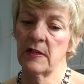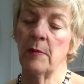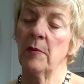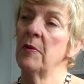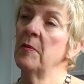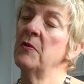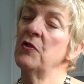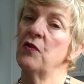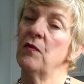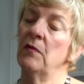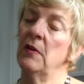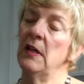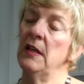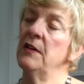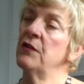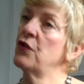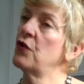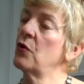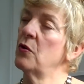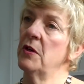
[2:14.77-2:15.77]
Some of them
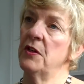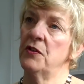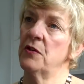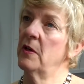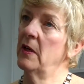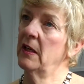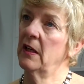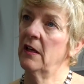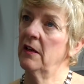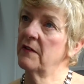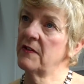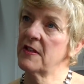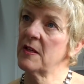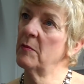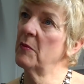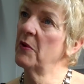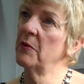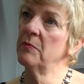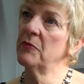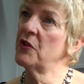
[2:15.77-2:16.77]
really enjoy doing it and
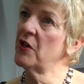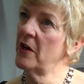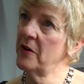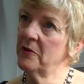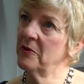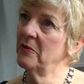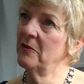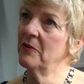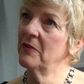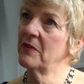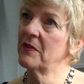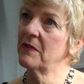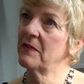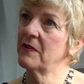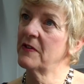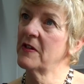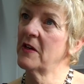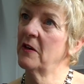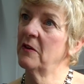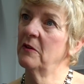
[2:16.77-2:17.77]
some of them don't,
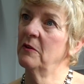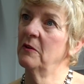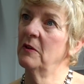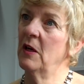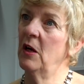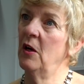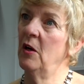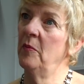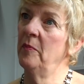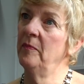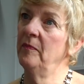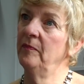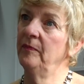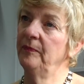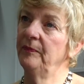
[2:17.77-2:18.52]
so um,